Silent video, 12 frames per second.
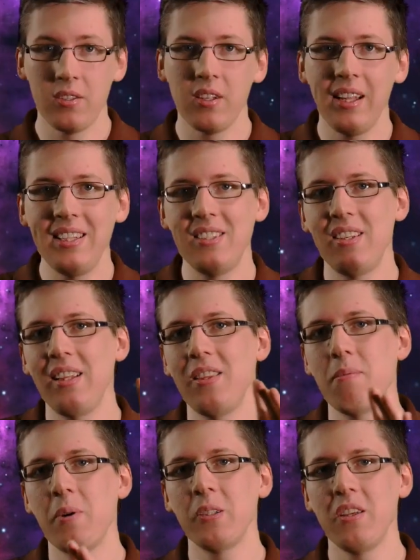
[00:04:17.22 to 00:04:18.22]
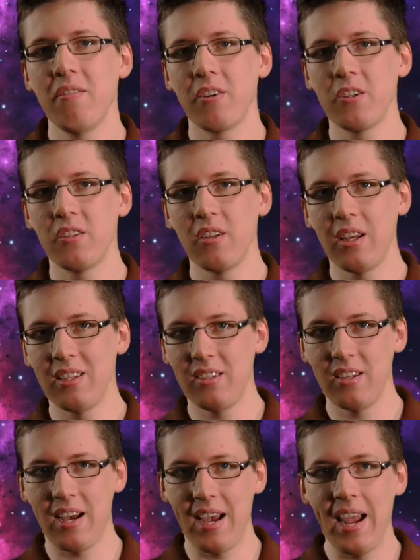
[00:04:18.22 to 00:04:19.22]
So let's set the multiverse
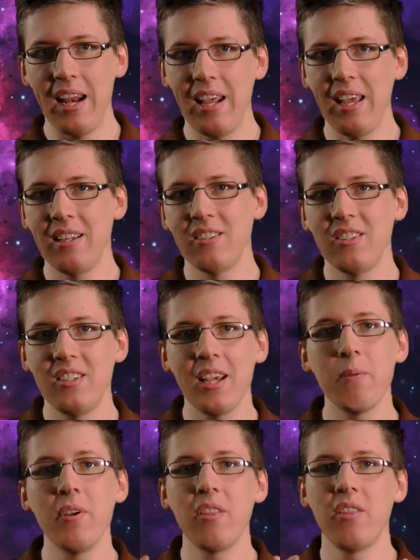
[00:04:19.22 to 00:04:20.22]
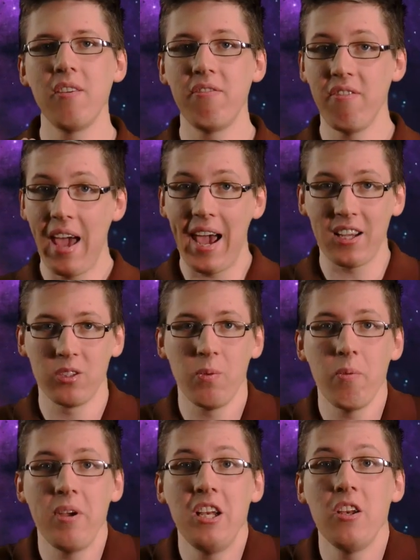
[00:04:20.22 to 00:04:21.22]
aside and stick with the facts,
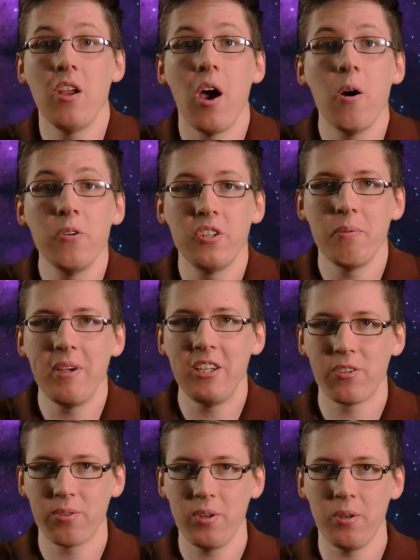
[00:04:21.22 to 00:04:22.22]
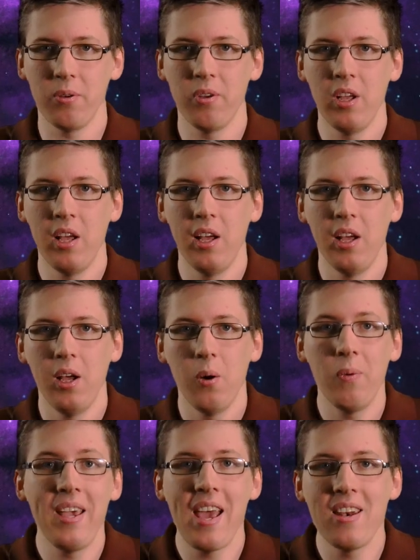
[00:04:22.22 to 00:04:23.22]
what we know to be true.
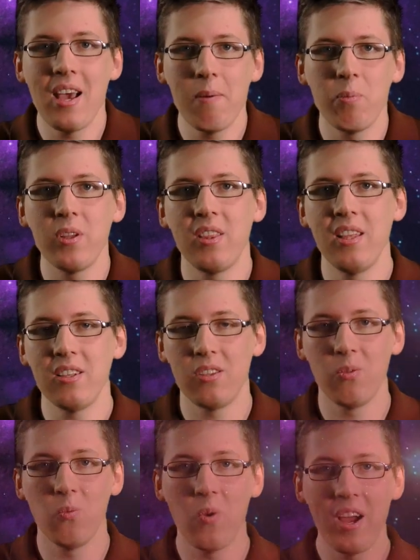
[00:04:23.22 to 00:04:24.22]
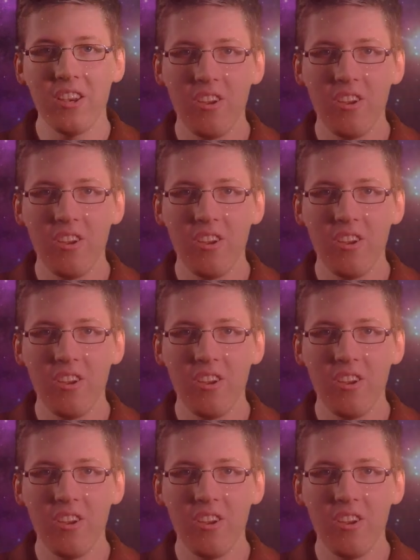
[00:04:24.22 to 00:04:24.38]
We end up with this one